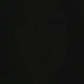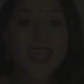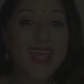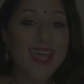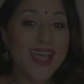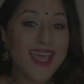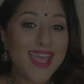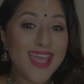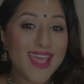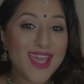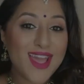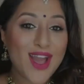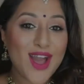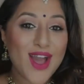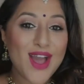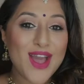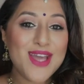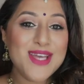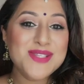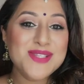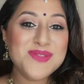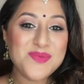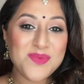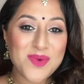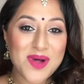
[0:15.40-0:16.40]
Hey
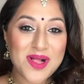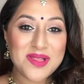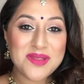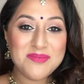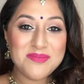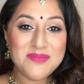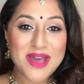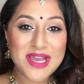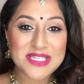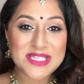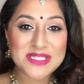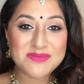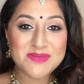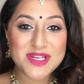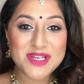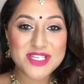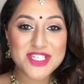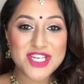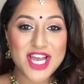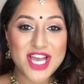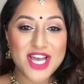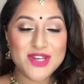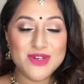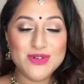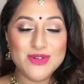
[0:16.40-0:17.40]
guys, welcome back to my
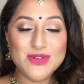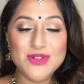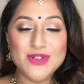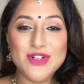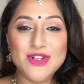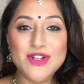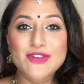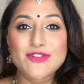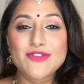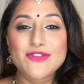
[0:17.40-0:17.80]
channel.